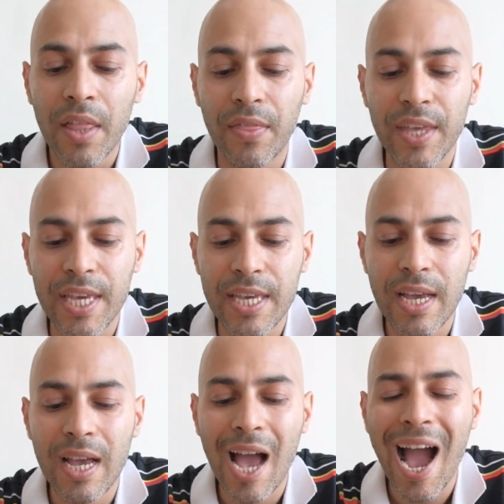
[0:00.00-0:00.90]

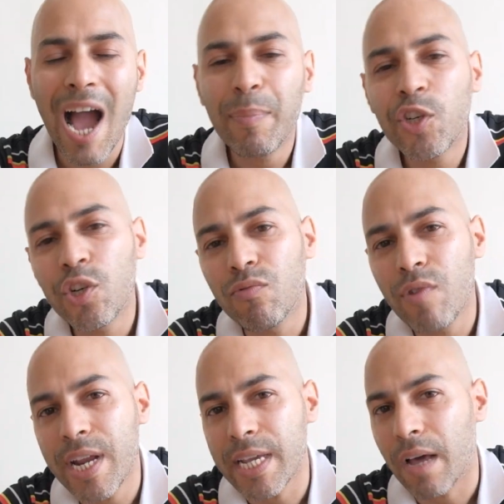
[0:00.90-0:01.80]
The aperture
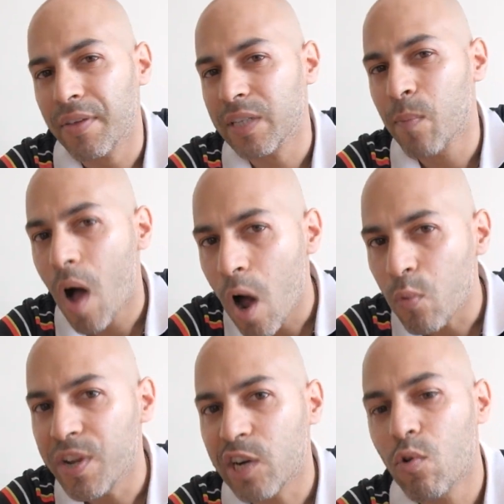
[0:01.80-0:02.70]
ring, I think, is my
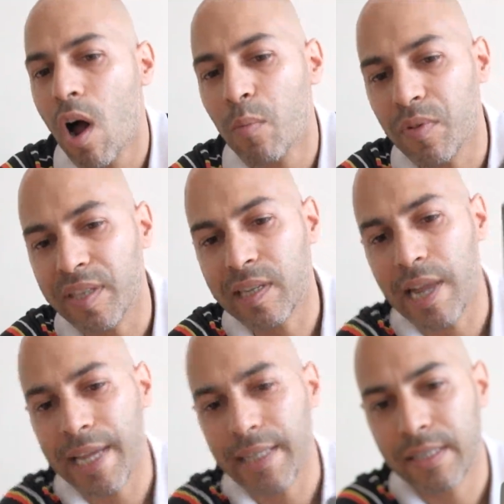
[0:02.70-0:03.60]
only gripe with this
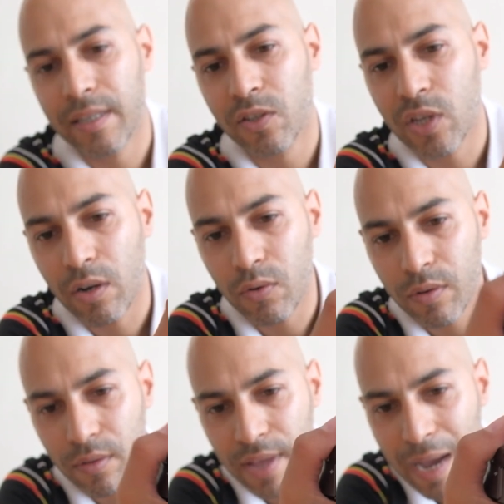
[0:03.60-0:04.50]
lens.
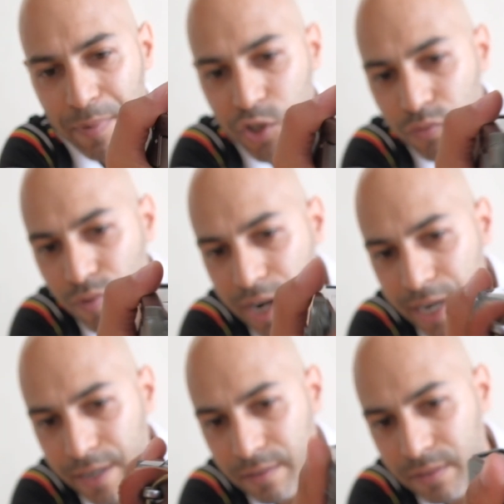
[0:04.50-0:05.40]
So the aperture
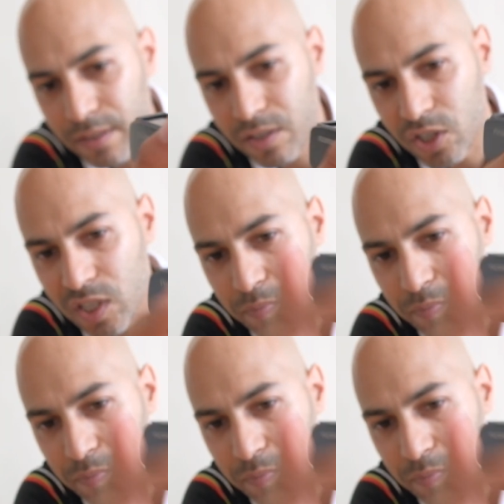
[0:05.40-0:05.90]
ring, let's just